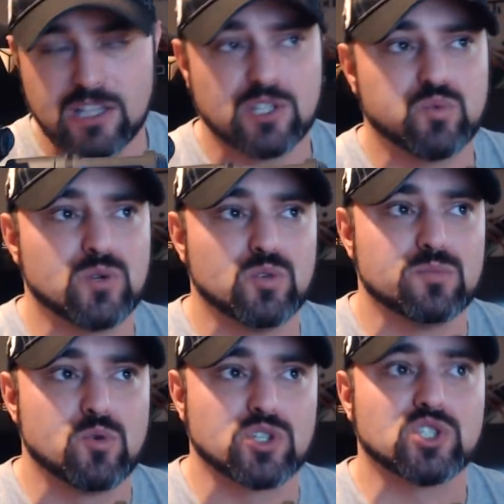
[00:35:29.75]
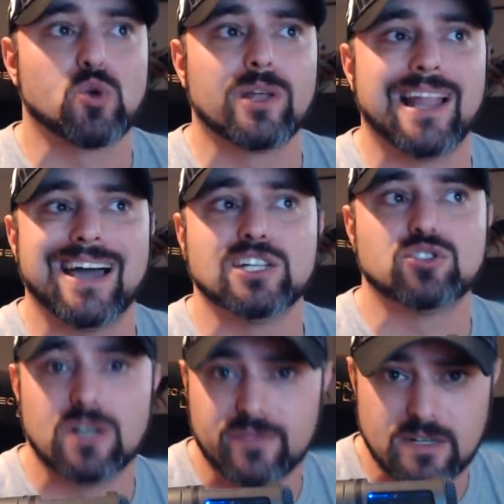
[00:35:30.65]
This one was more storyline
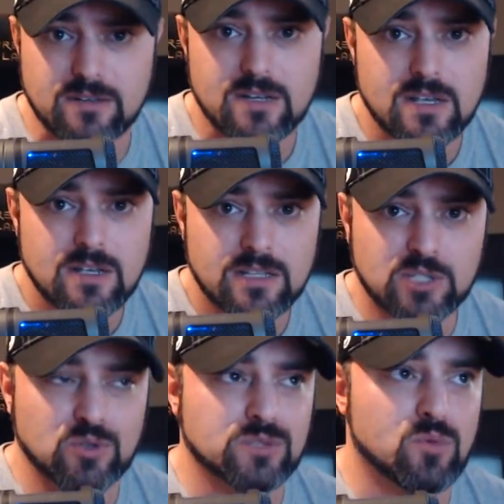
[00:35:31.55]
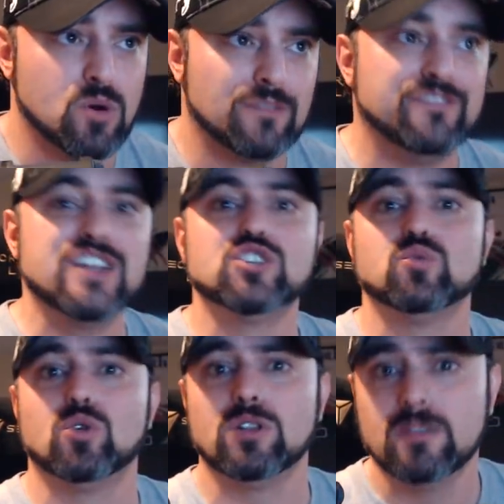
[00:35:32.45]
driven. This was more
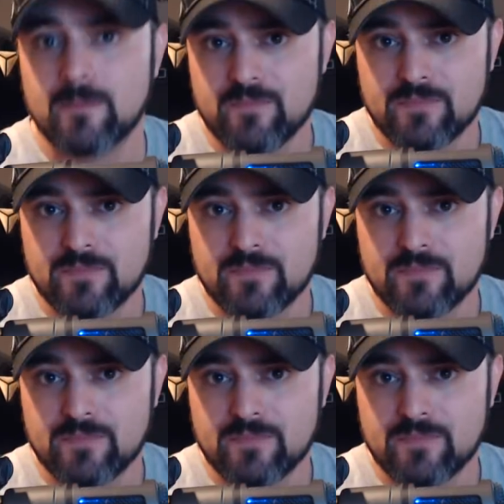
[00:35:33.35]
visual.